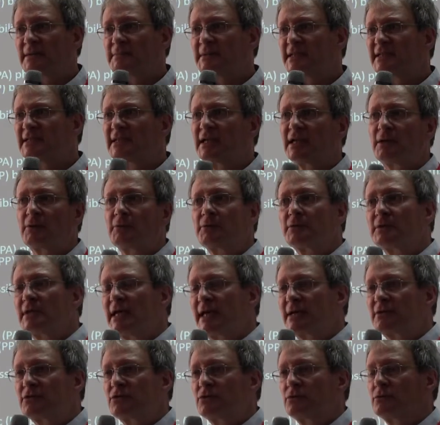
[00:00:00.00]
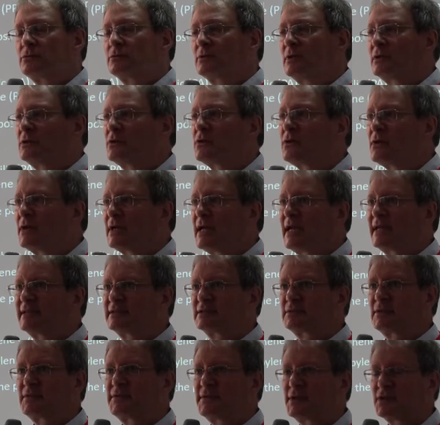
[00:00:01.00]
Basically, I would like to localize
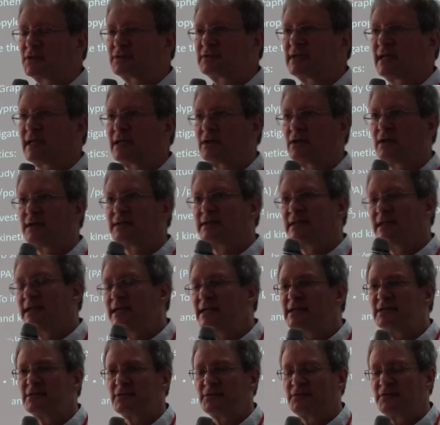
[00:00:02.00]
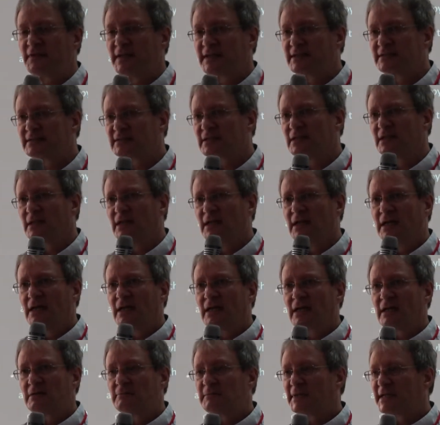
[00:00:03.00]
graphene oxide at the interface,
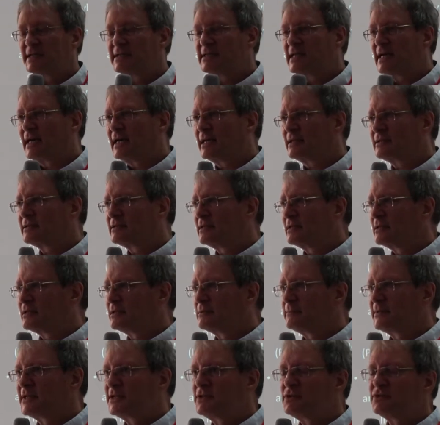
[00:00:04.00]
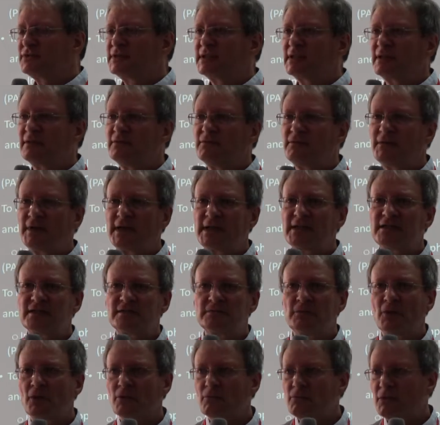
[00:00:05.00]
and by that, by using a very
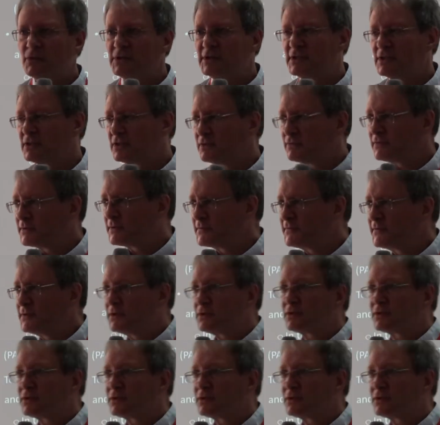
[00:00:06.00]
small quantity of graphene